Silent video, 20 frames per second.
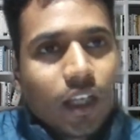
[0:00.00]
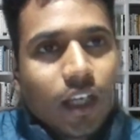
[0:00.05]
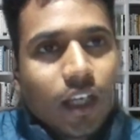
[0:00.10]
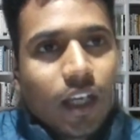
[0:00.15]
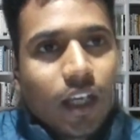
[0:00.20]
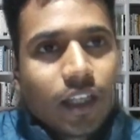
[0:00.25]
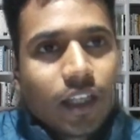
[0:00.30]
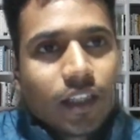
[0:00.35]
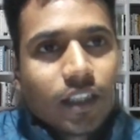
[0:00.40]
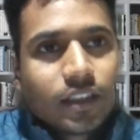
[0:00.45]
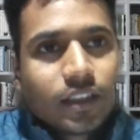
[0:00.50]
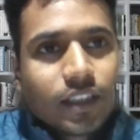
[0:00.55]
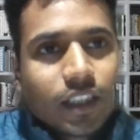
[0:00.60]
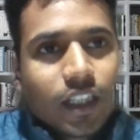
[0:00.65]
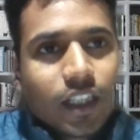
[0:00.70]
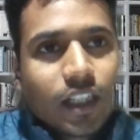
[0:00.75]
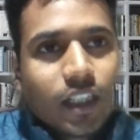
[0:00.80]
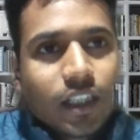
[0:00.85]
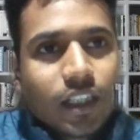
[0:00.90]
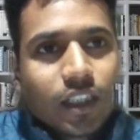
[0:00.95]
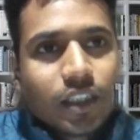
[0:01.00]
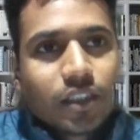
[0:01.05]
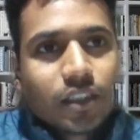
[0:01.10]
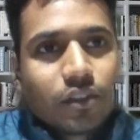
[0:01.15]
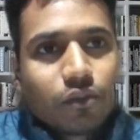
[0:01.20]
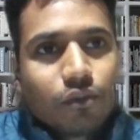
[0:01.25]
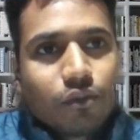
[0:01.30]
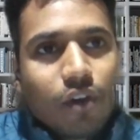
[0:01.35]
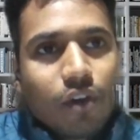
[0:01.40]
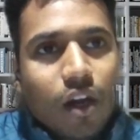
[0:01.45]
and the second is
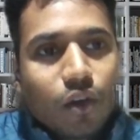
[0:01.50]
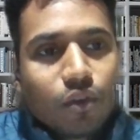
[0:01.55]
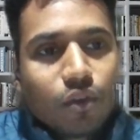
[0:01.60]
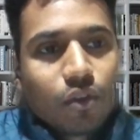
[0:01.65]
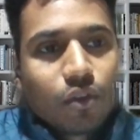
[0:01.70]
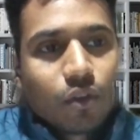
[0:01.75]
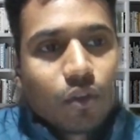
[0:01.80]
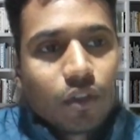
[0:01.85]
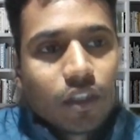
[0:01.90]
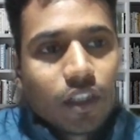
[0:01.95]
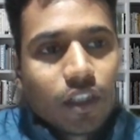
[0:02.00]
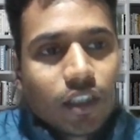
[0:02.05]
wound rotor.